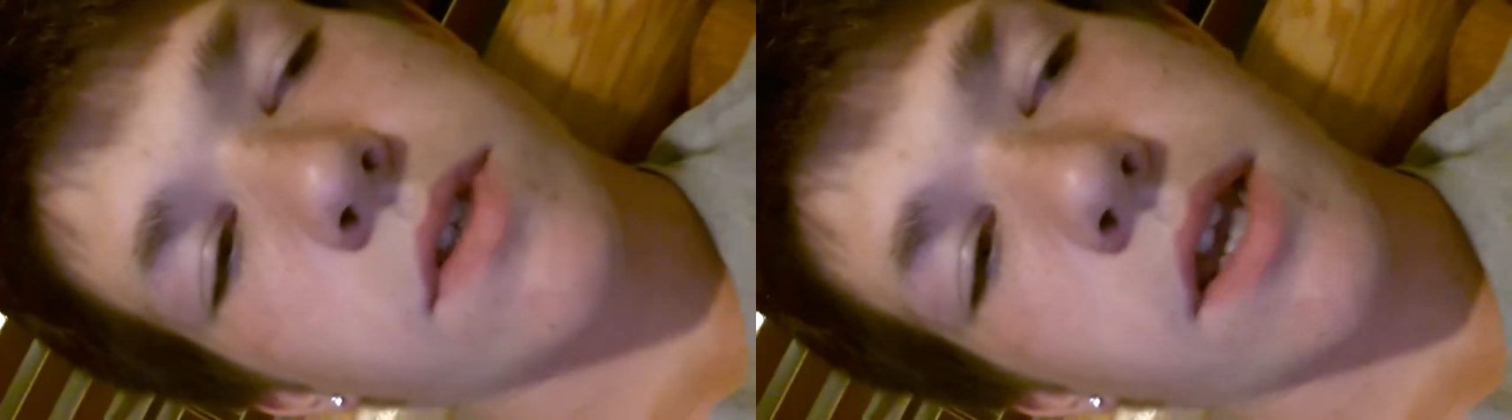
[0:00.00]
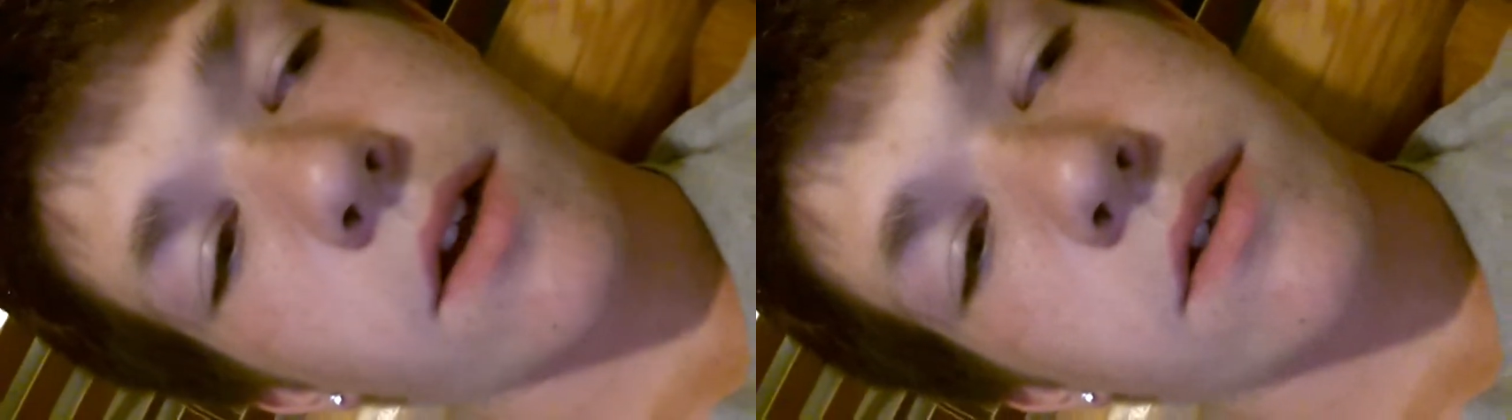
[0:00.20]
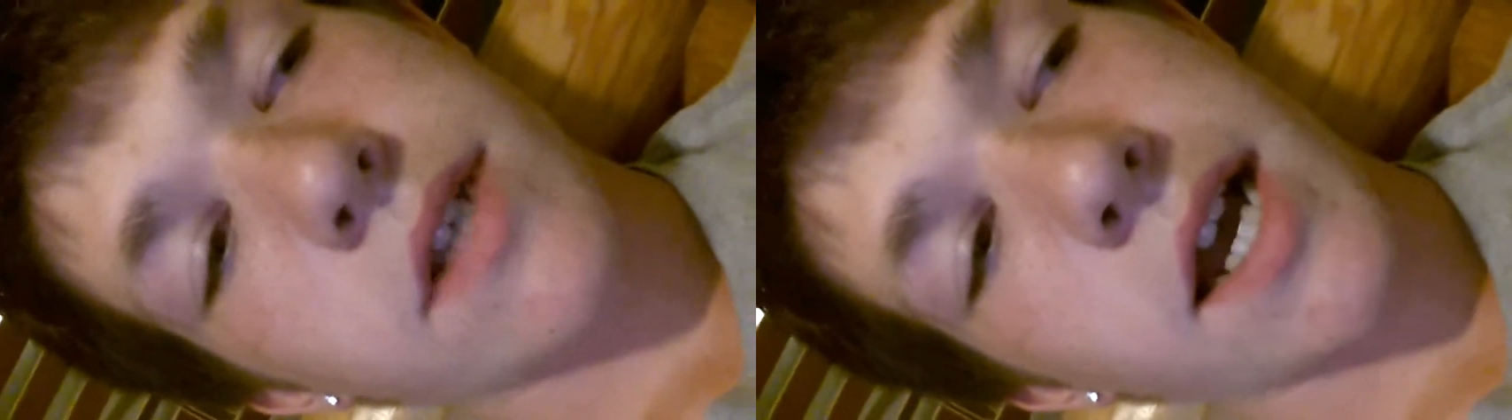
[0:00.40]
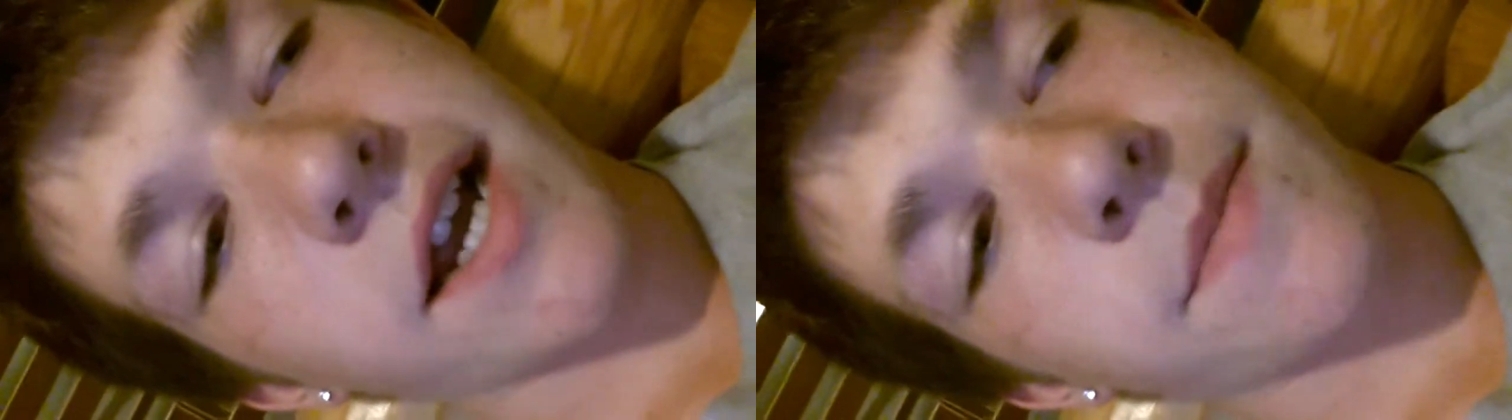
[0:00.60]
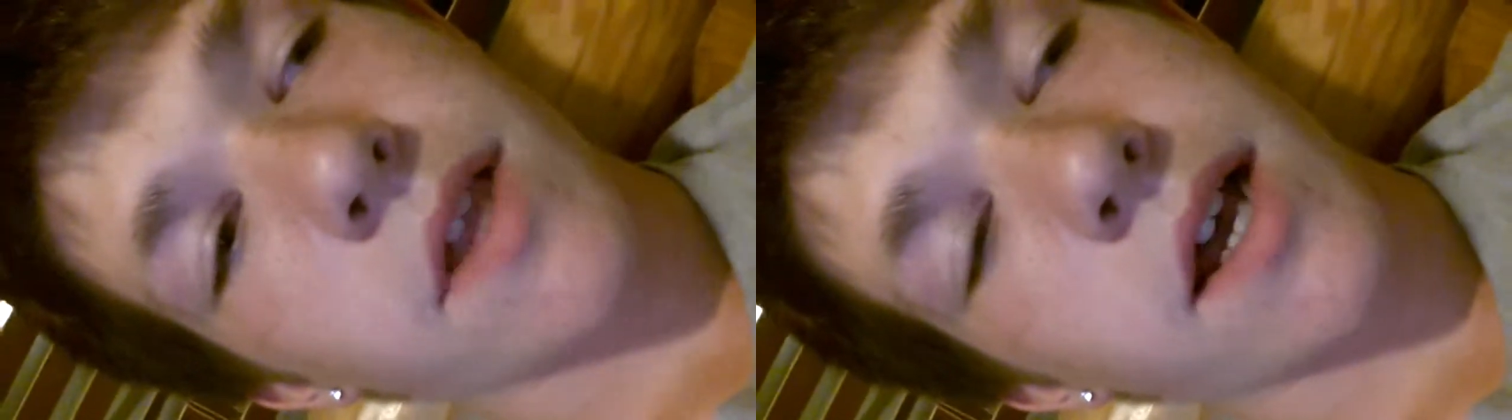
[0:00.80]
they're
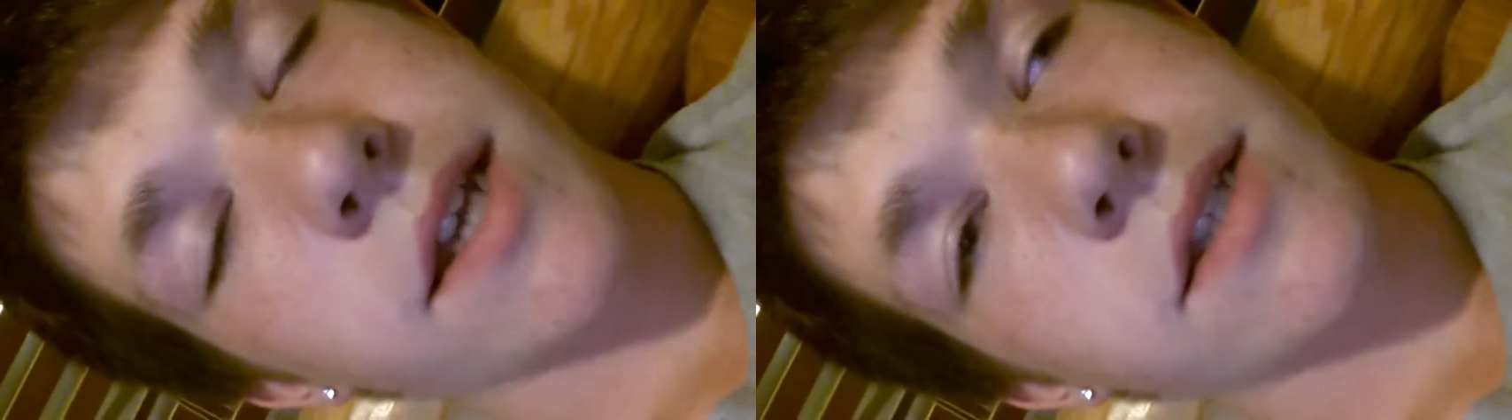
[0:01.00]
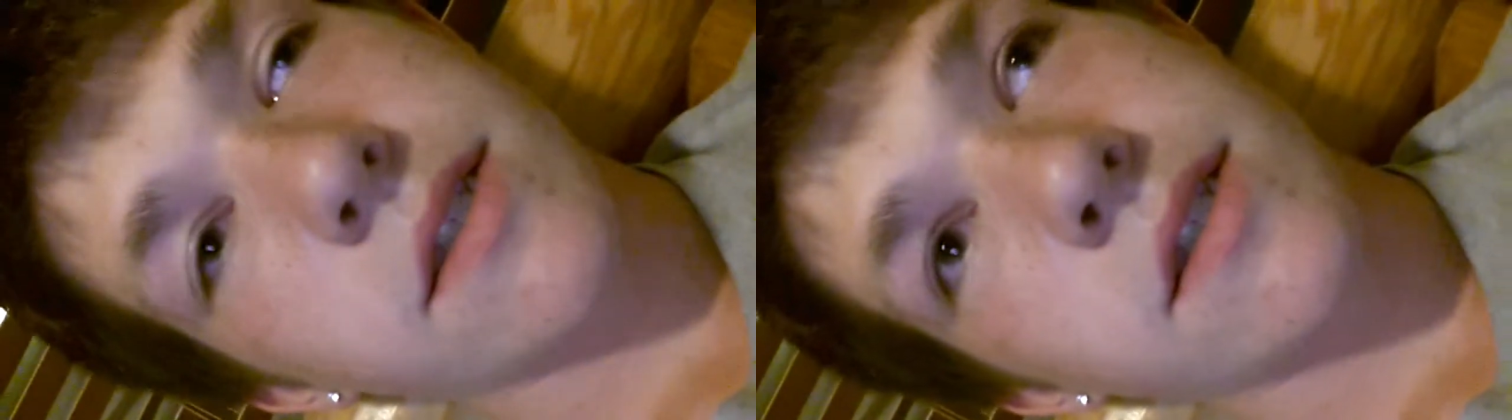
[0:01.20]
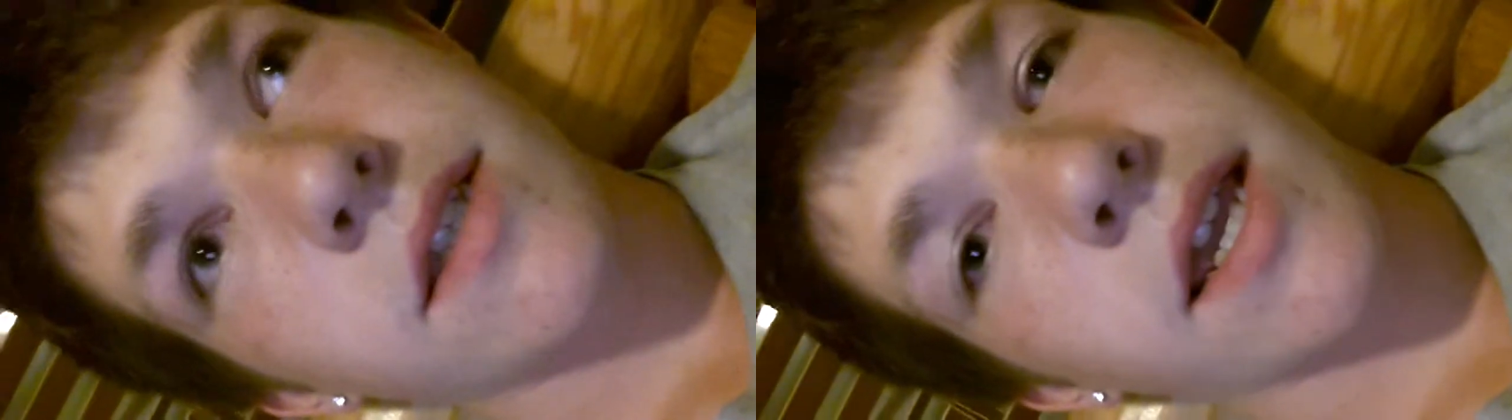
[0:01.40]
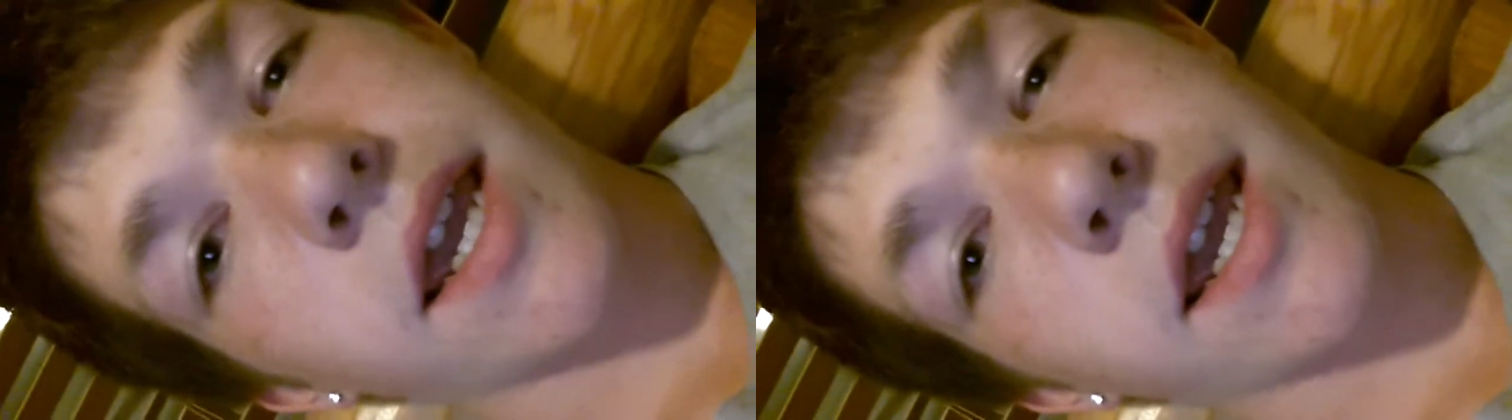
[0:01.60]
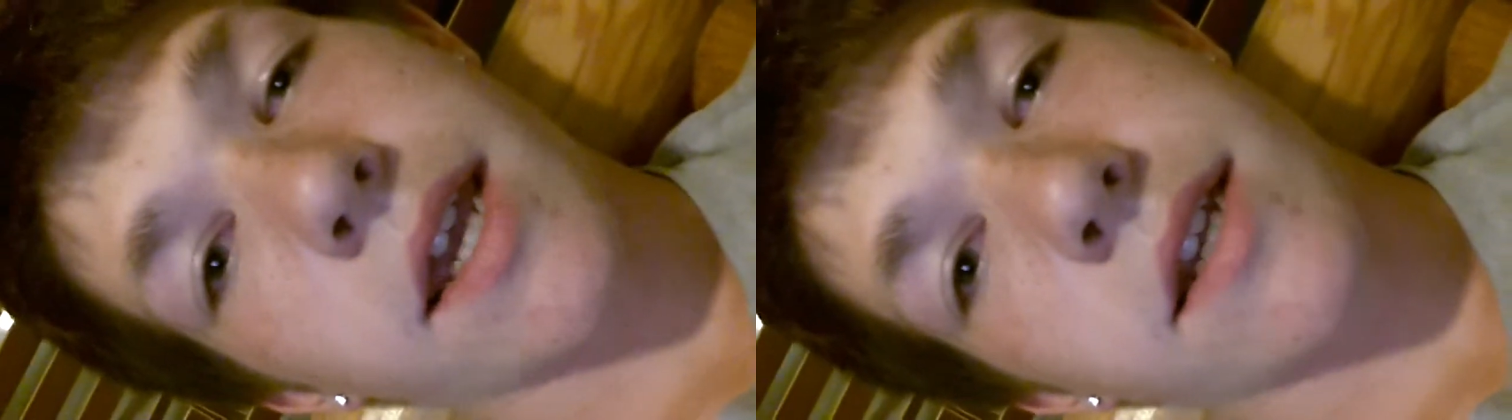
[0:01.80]
timelines,
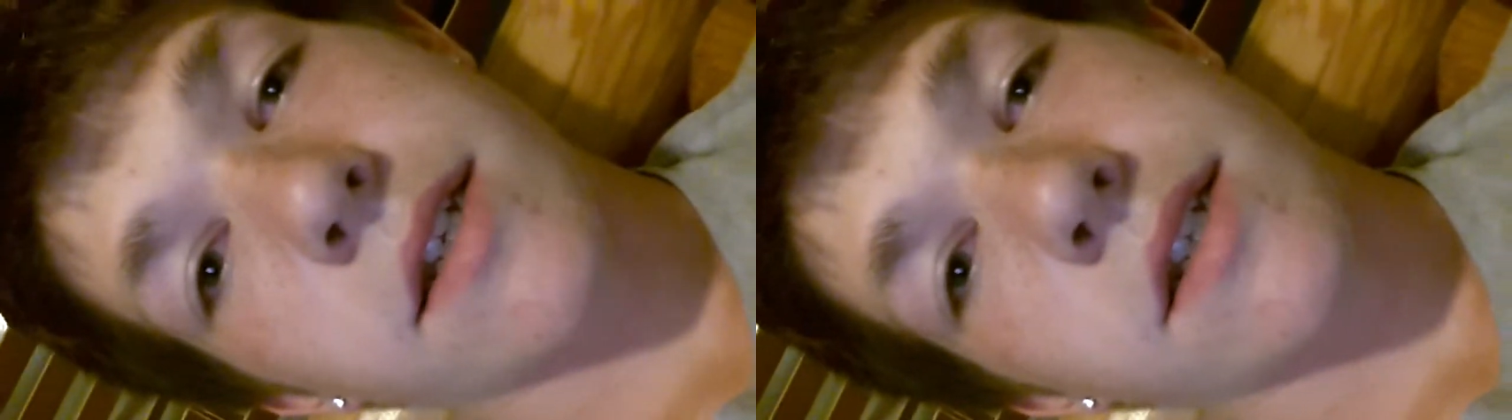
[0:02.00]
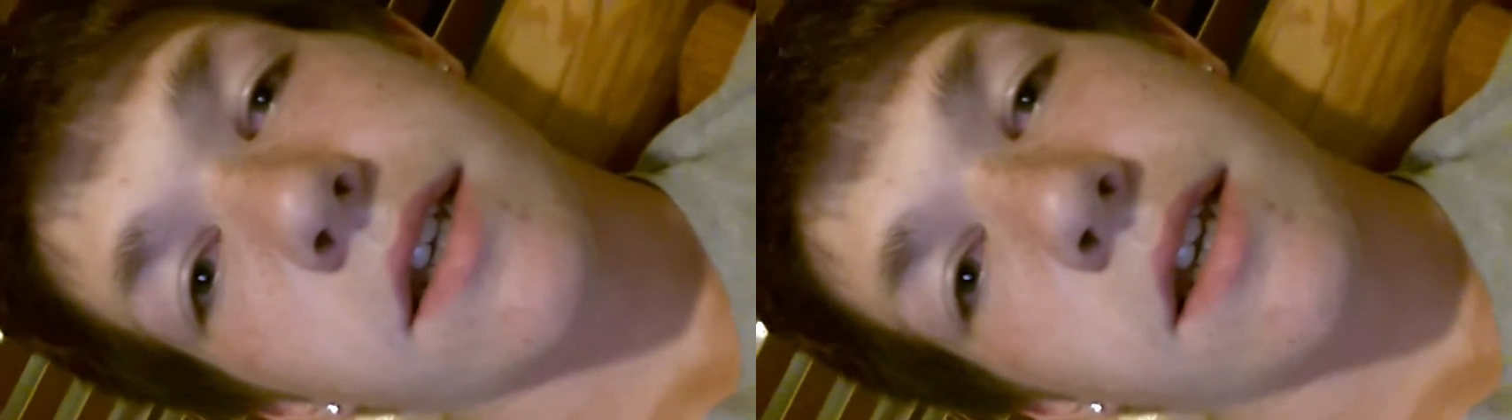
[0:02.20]
and